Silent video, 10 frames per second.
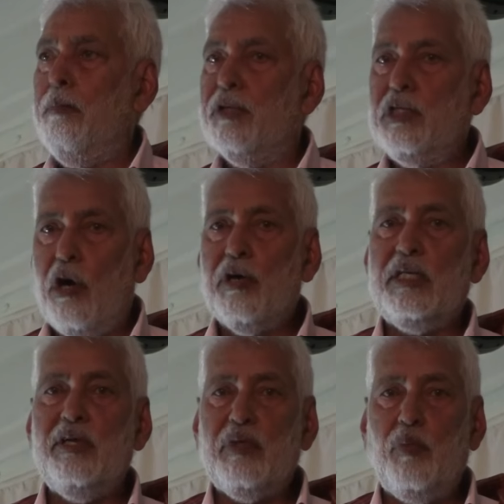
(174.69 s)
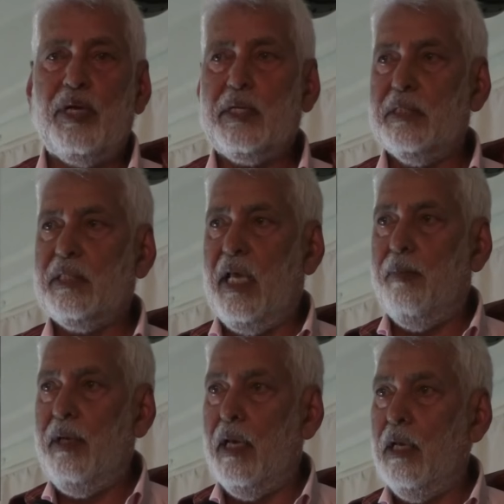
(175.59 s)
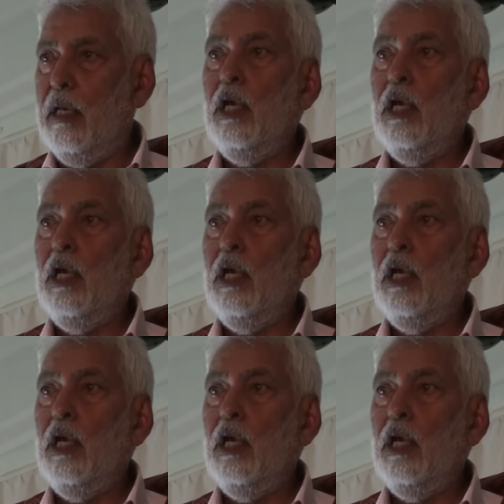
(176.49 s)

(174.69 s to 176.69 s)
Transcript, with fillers: Majority of the workers came here,